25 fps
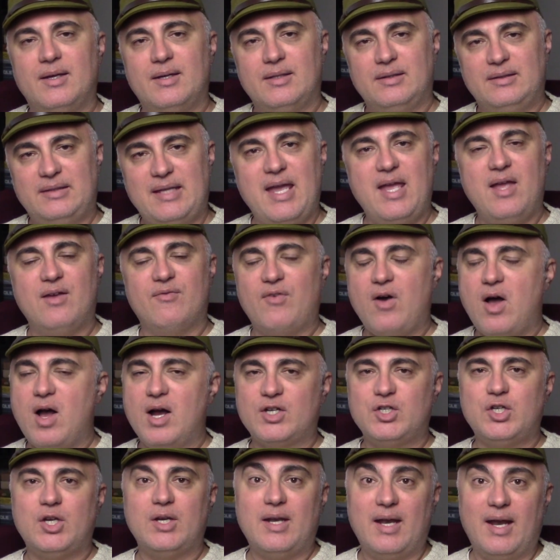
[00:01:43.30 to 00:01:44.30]
Day of
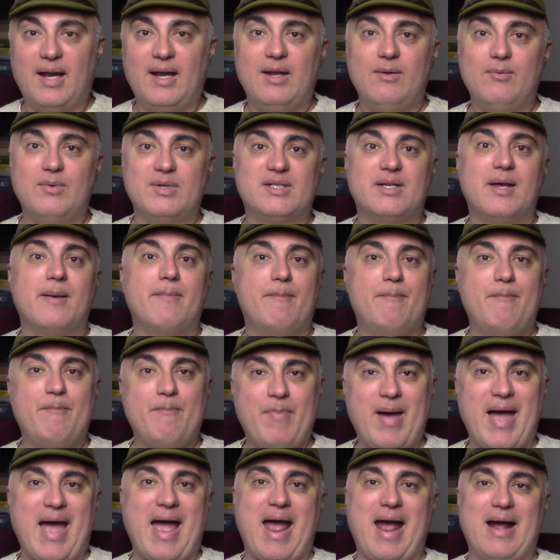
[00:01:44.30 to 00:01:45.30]
auction, and it was a
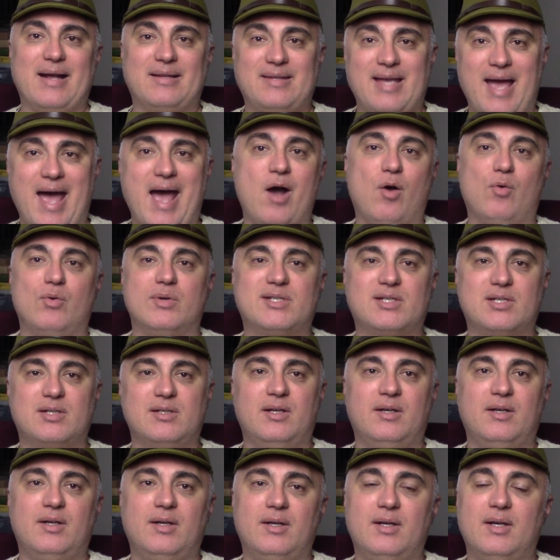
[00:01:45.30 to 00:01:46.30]
packed house.